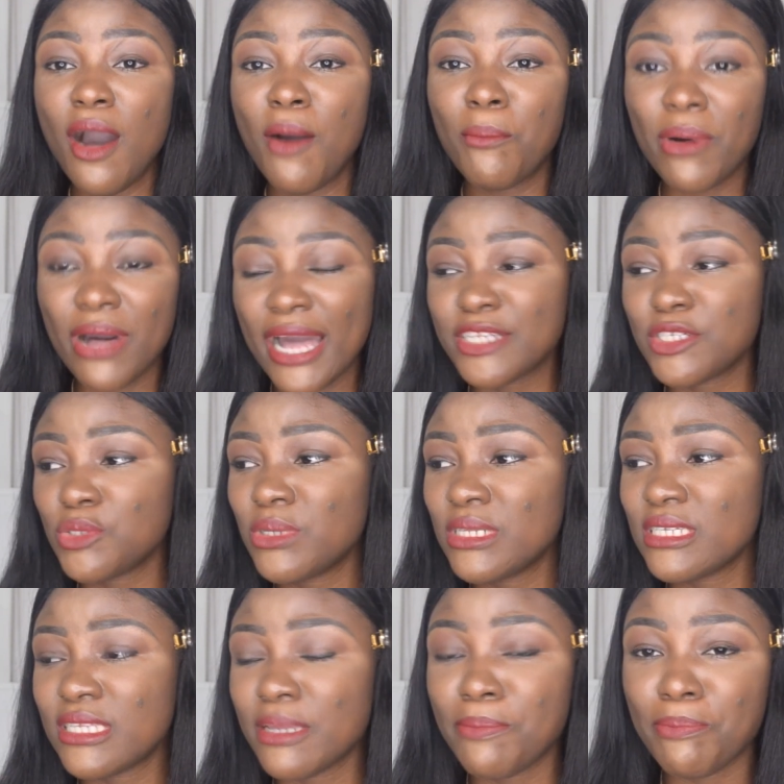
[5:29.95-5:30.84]
But I just
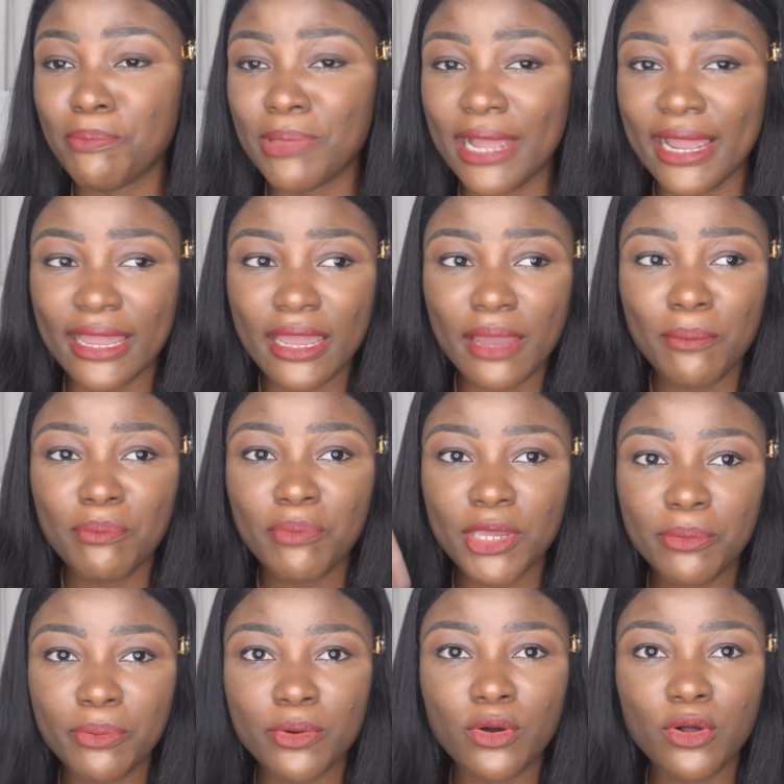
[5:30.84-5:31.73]
want to say, like,
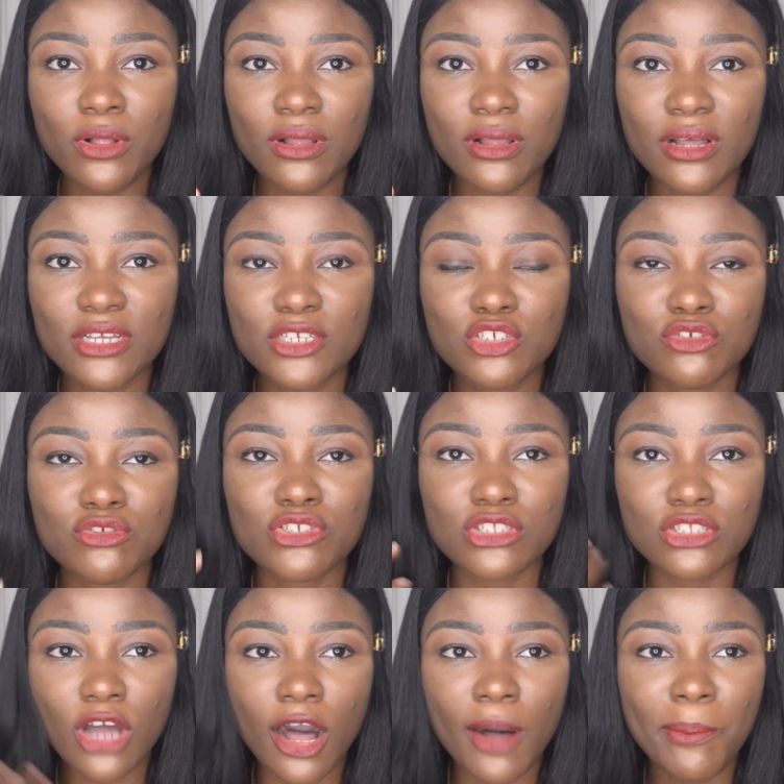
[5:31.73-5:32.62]
people should
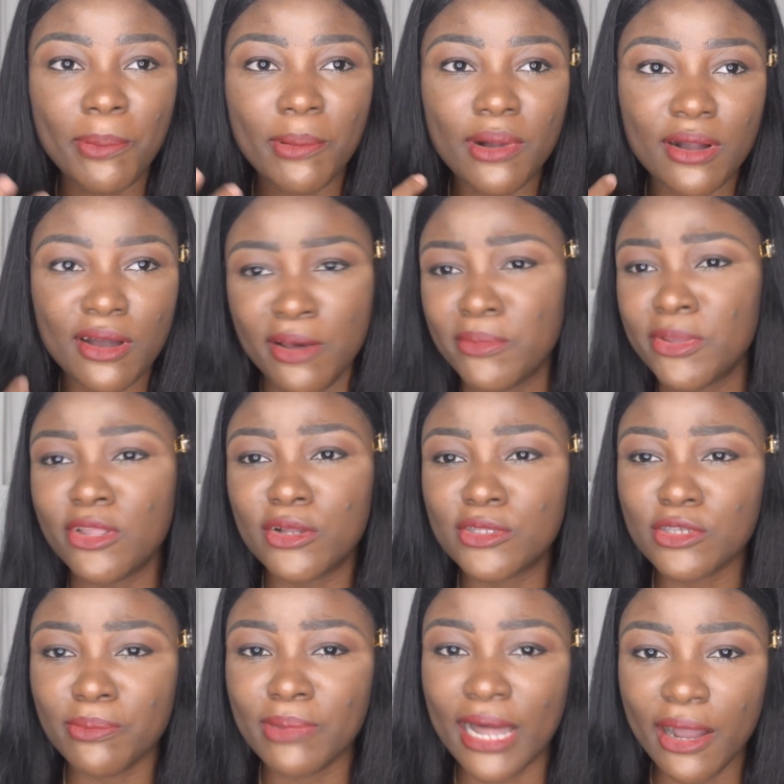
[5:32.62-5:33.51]
stop coming
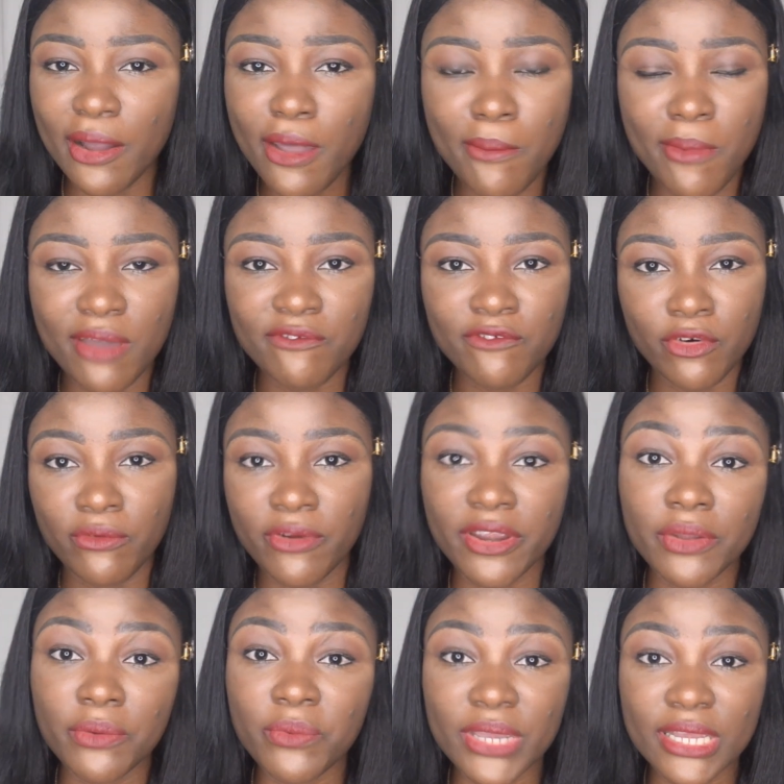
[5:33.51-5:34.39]
on to black women for
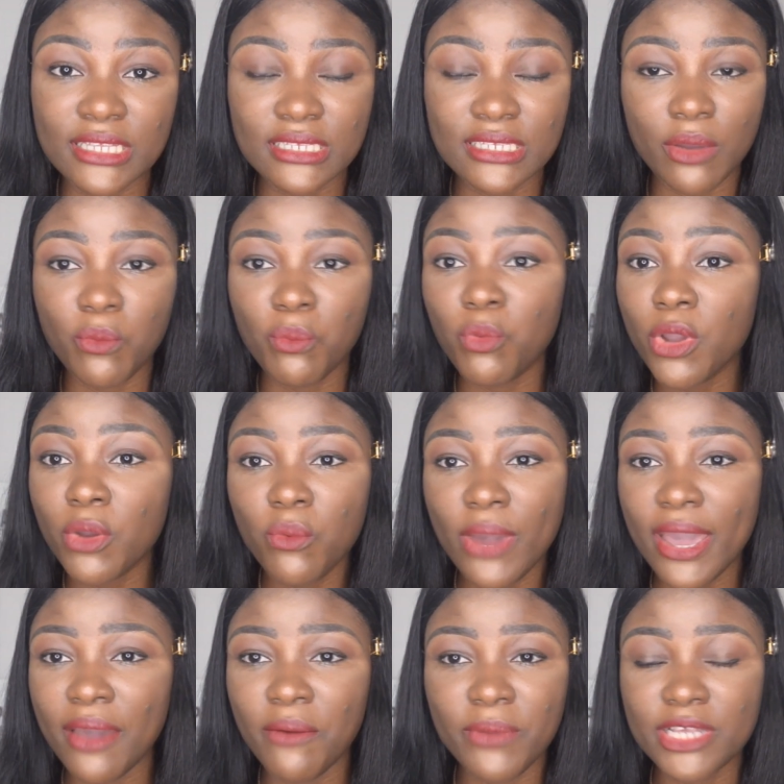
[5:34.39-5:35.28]
wearing wigs. We
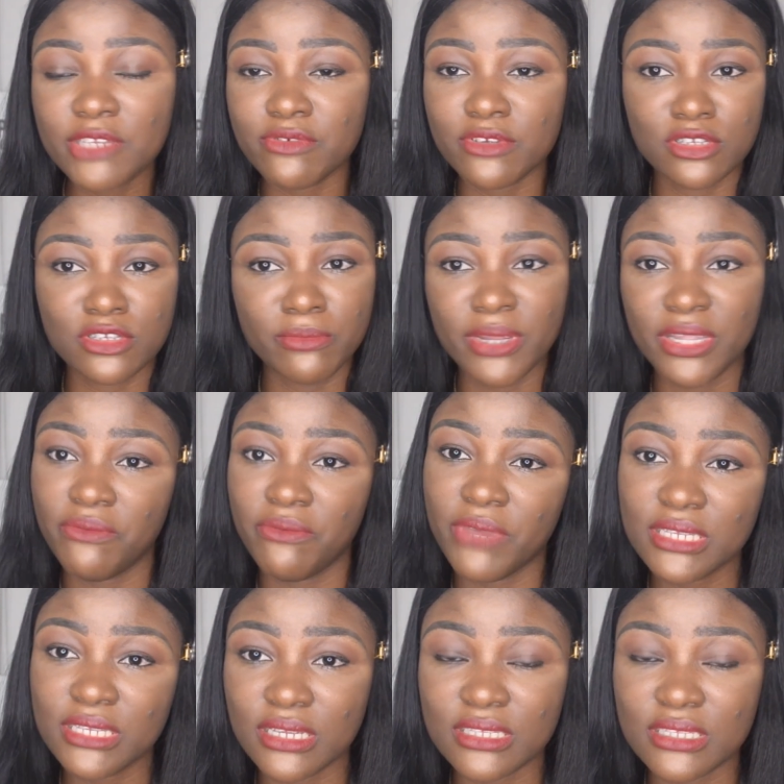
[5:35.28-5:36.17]
wear wigs for so many
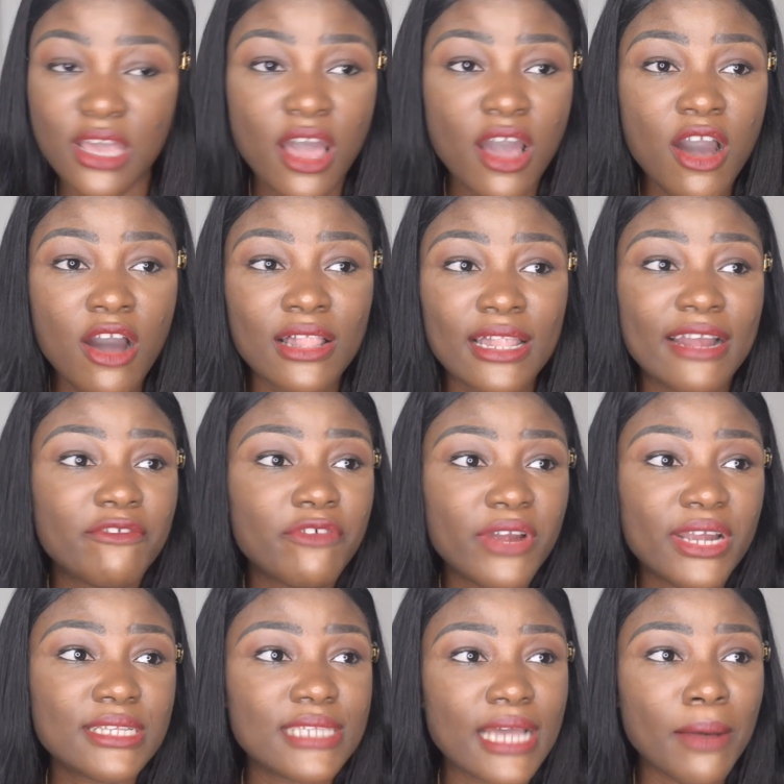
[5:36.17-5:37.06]
reasons. Like,
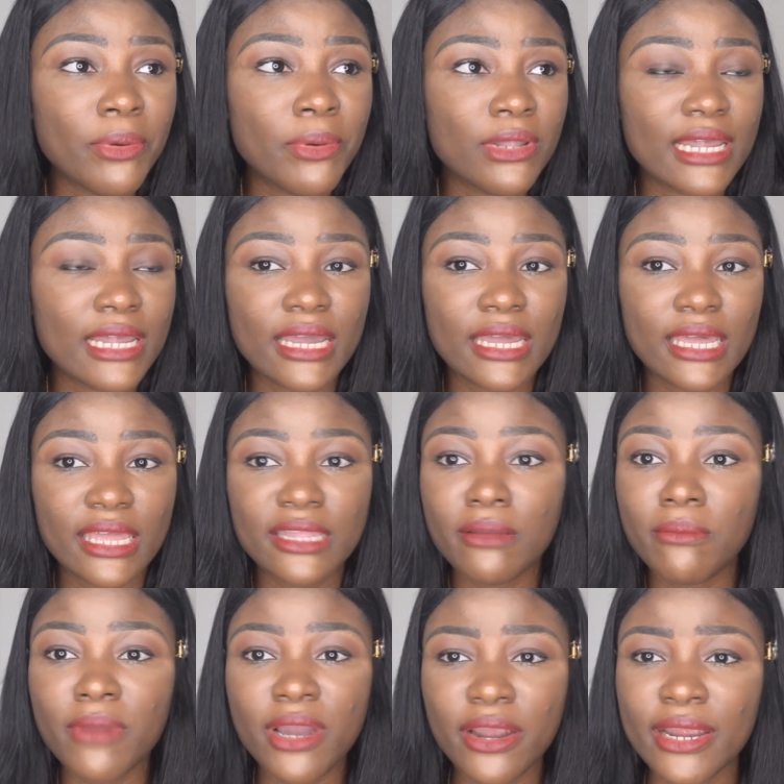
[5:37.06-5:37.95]
for example, like in
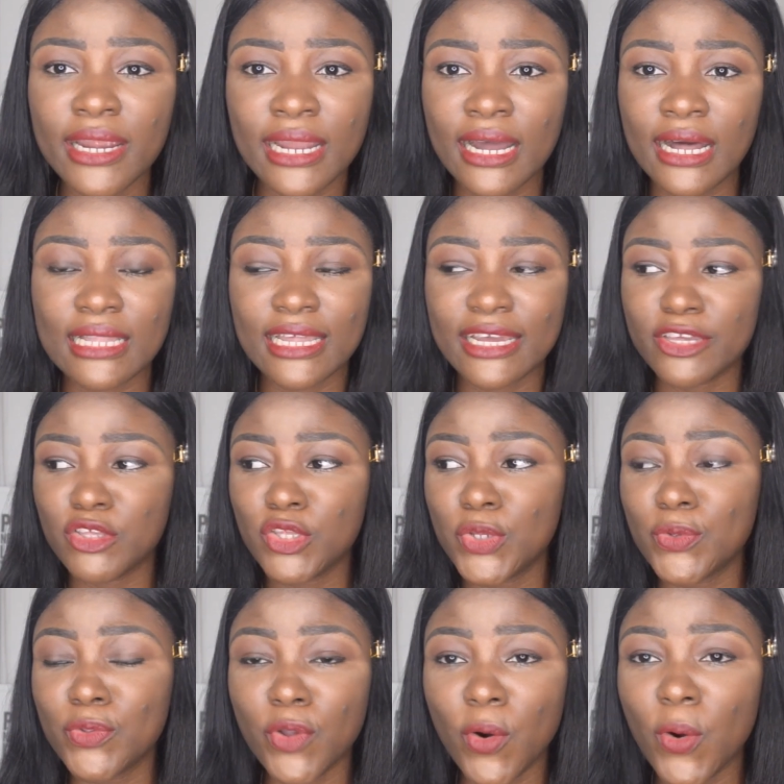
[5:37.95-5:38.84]
America, like,
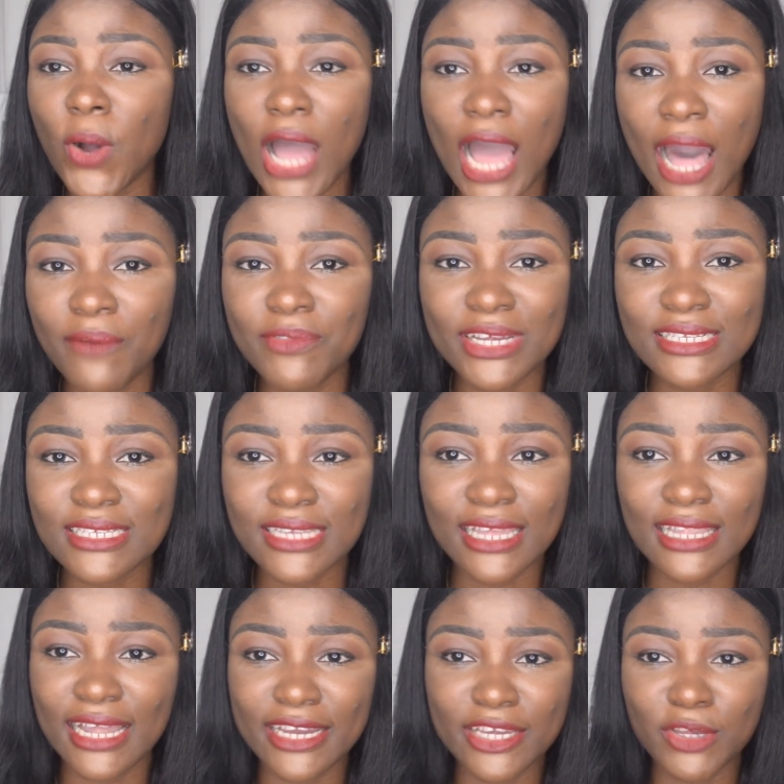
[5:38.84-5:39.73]
you know how they
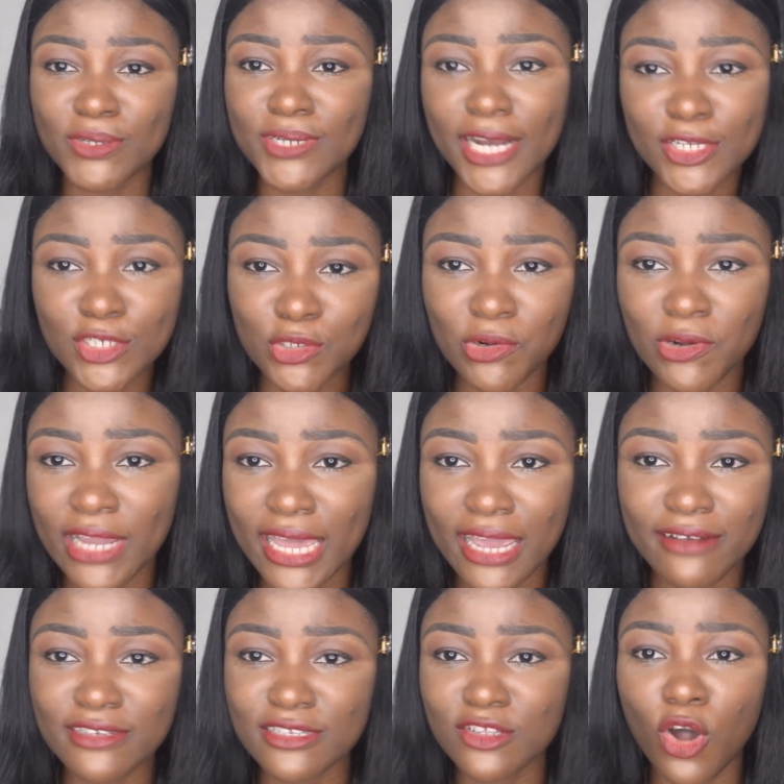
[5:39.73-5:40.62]
say, like, your natural
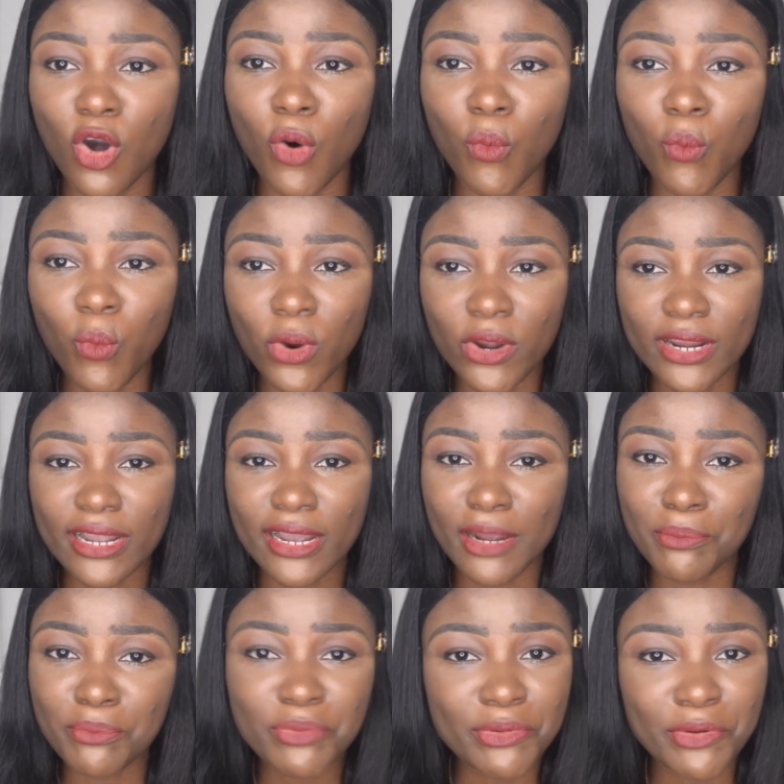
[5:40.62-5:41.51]
hair is not work
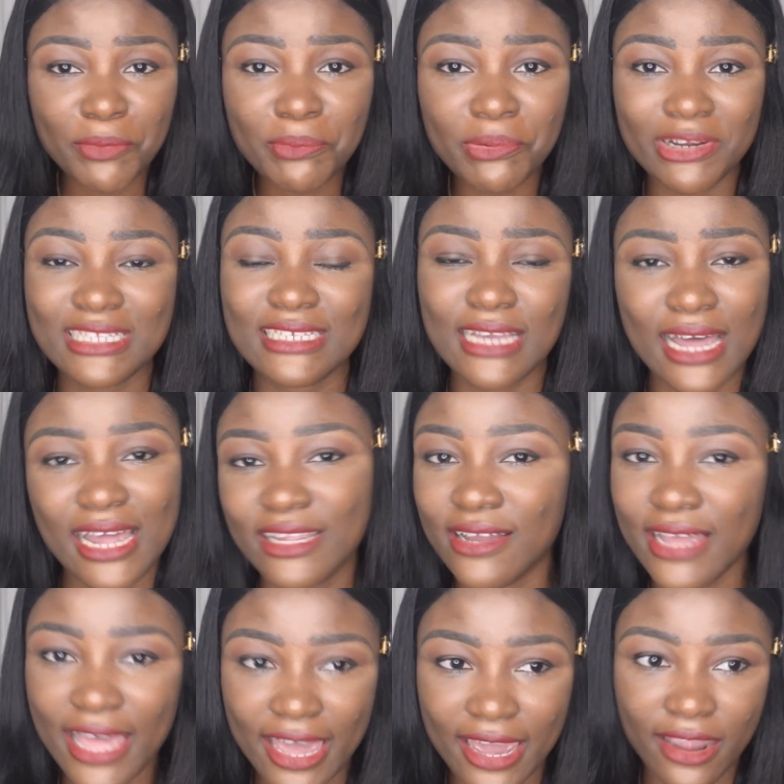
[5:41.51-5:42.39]
appropriate kind
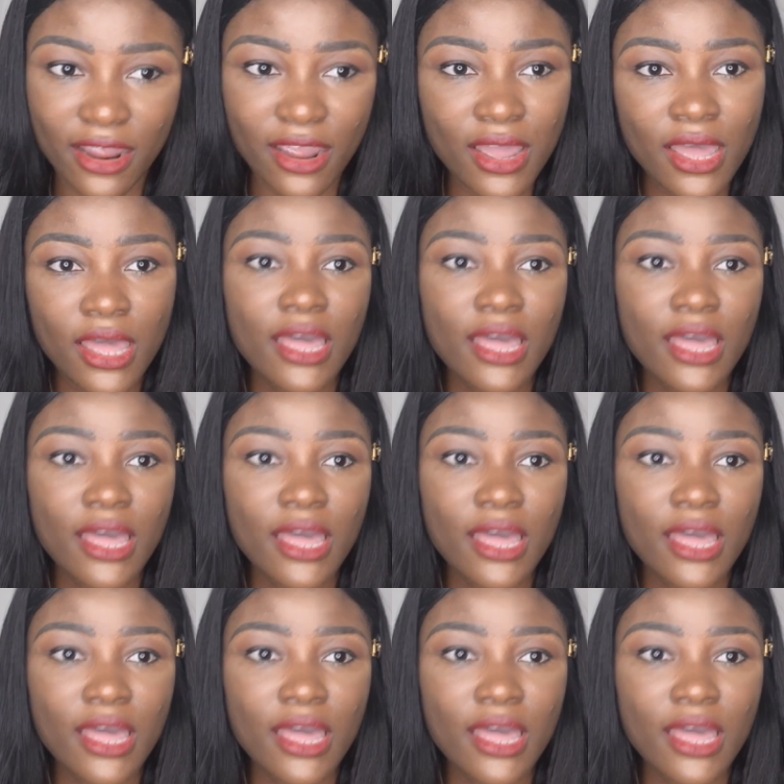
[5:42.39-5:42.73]
of hair.